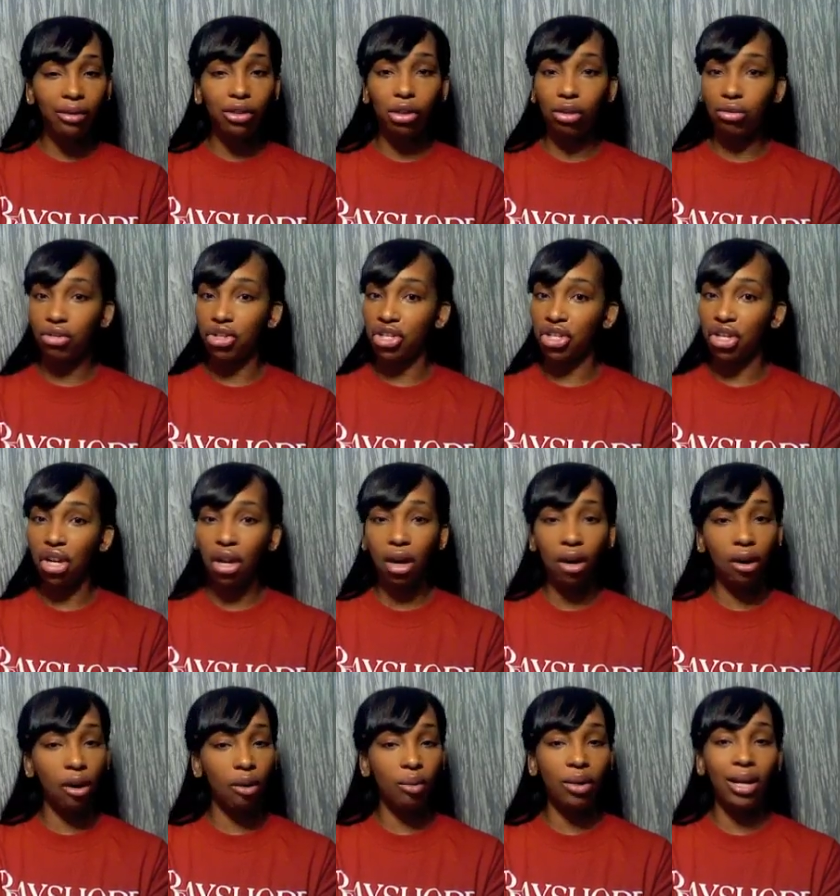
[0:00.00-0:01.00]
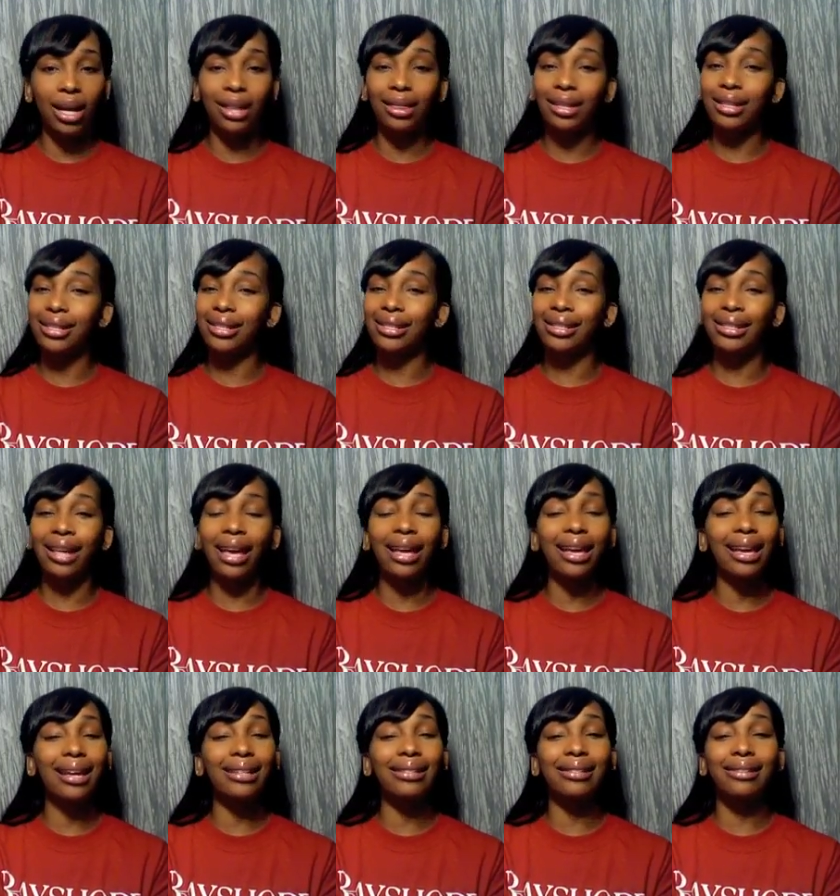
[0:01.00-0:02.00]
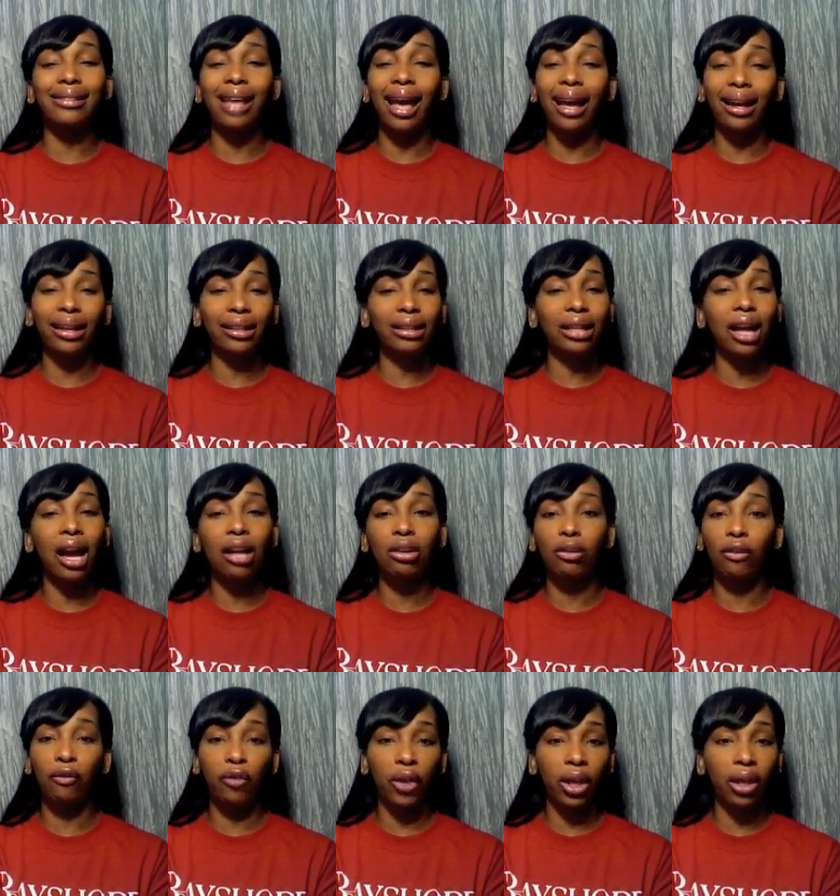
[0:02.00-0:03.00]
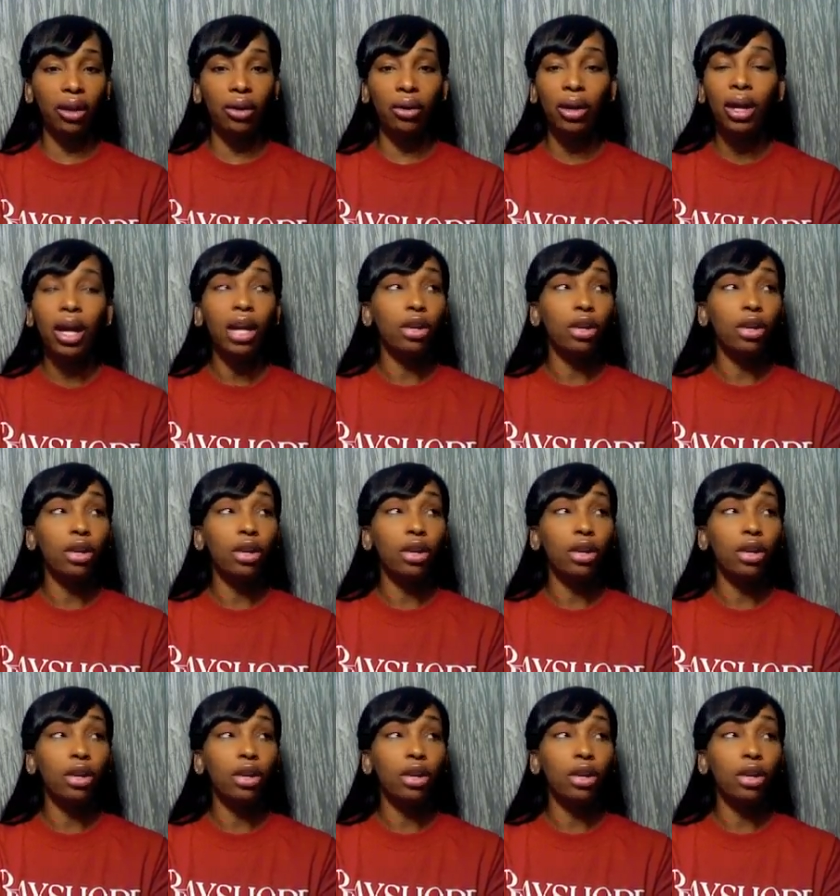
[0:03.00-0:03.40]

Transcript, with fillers: Don't sugarcoat nothing. Say exactly how you feel.